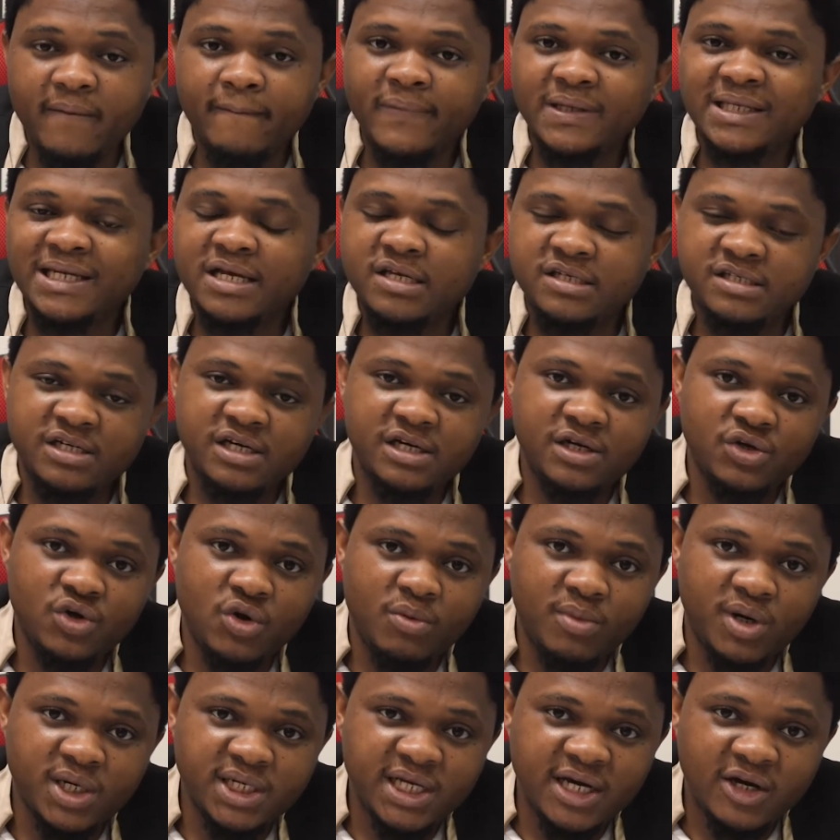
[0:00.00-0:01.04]
If there is really
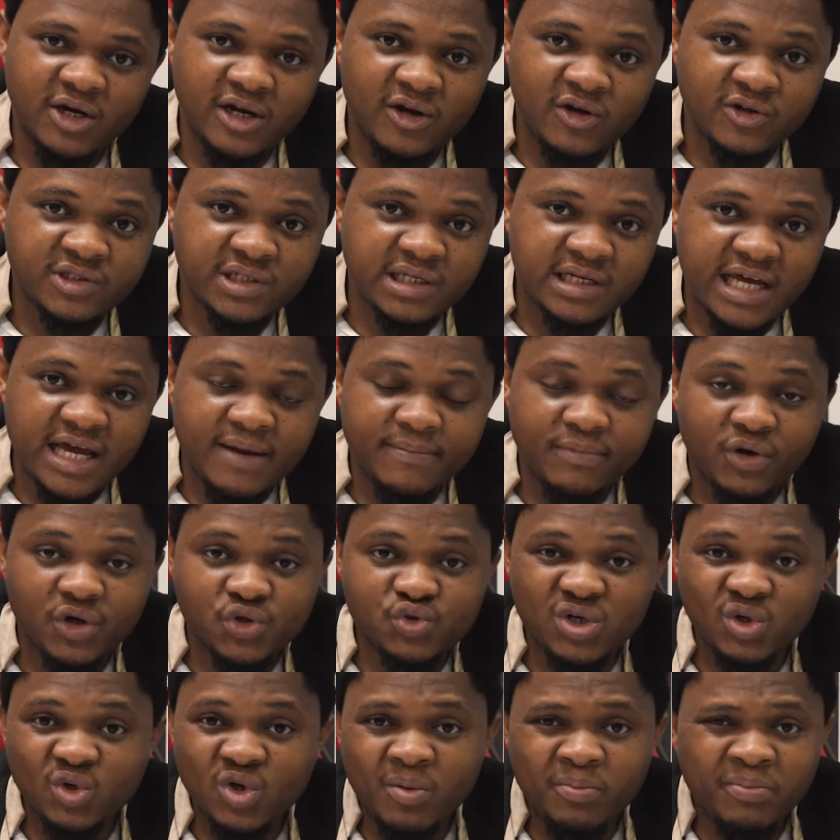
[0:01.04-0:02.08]
no money along the line
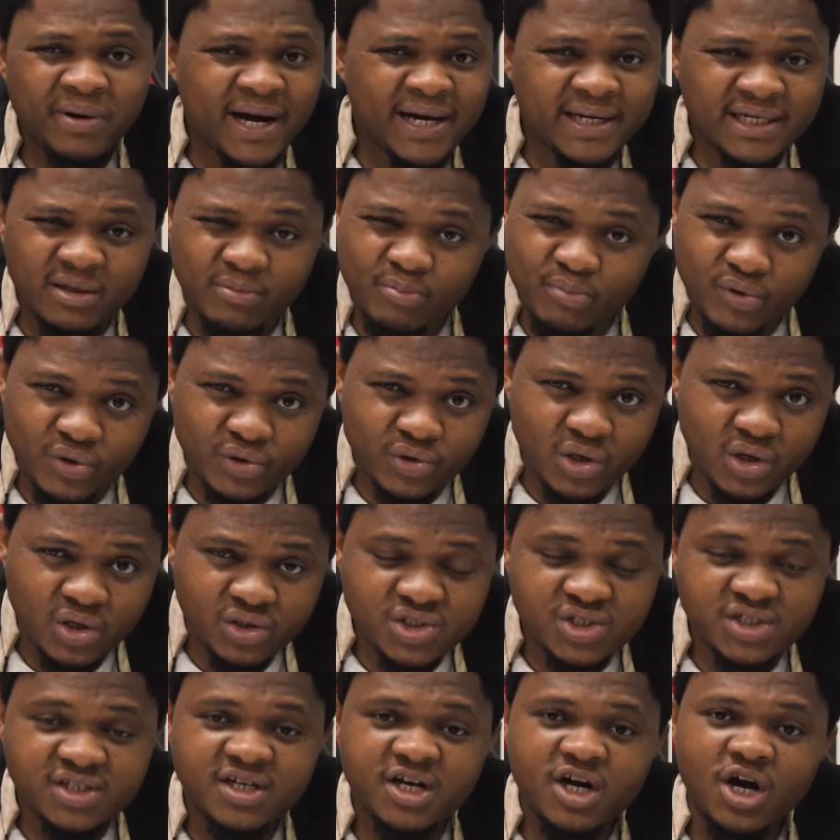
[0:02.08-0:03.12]
because you're not buying the
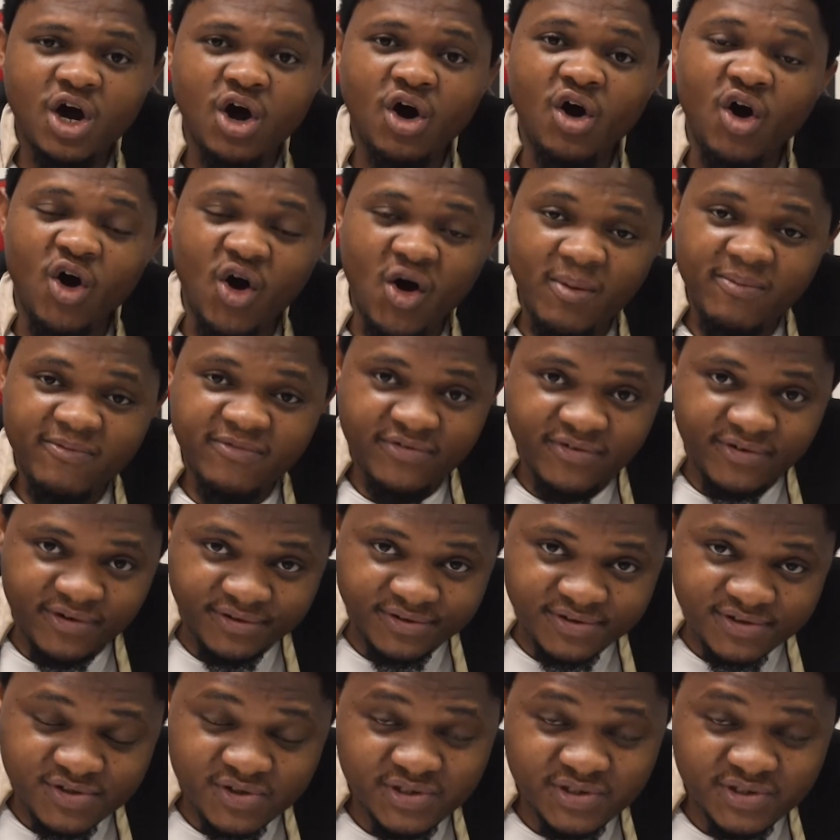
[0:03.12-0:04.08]
product up front.